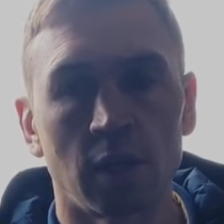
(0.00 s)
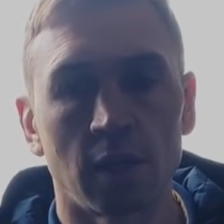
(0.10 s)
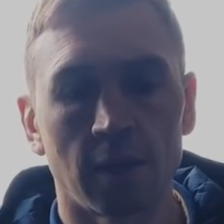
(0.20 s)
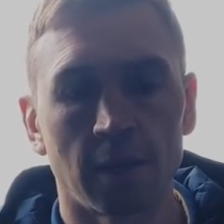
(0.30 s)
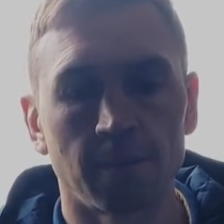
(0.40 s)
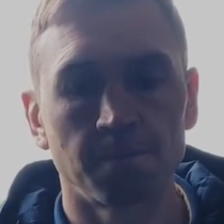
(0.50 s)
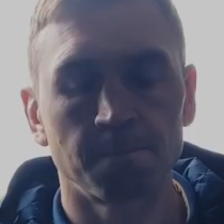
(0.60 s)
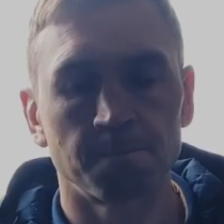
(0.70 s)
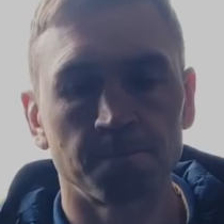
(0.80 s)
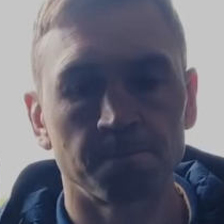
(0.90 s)

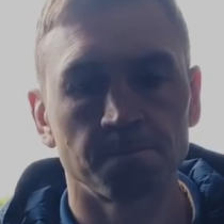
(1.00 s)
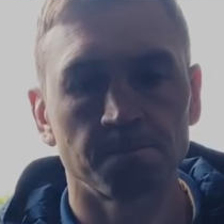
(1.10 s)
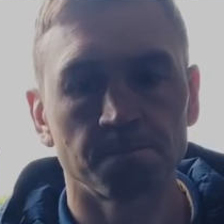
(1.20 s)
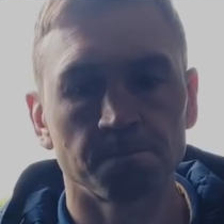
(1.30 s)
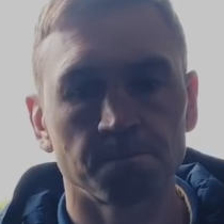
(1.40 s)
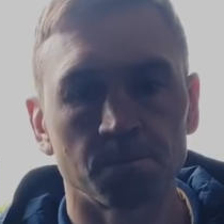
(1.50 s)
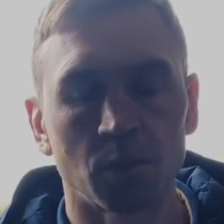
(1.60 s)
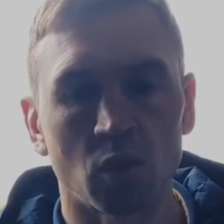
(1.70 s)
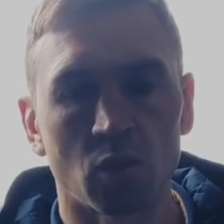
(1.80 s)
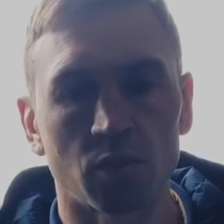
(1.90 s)
And
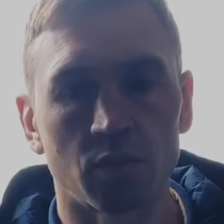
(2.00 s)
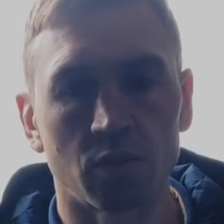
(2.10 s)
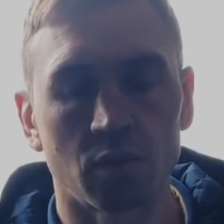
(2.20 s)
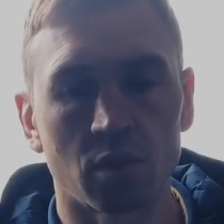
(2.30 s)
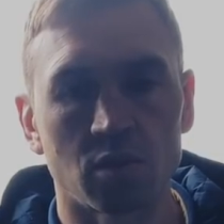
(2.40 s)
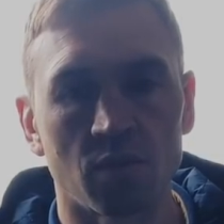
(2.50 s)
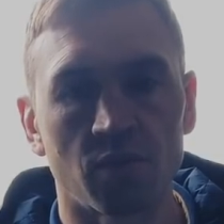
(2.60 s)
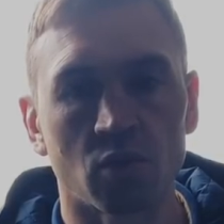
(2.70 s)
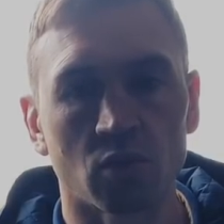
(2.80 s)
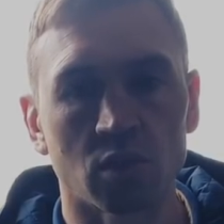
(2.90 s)
as
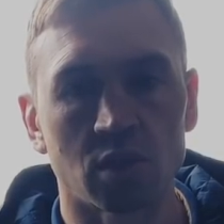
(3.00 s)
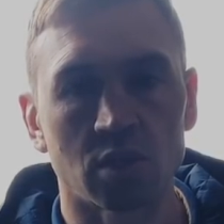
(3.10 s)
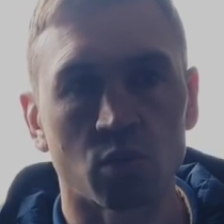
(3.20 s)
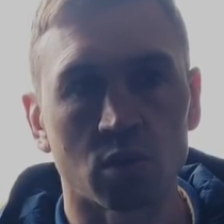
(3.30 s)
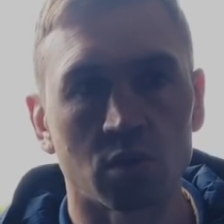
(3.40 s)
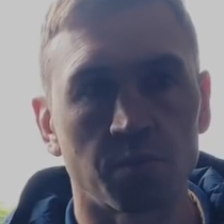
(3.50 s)
difficult as this one has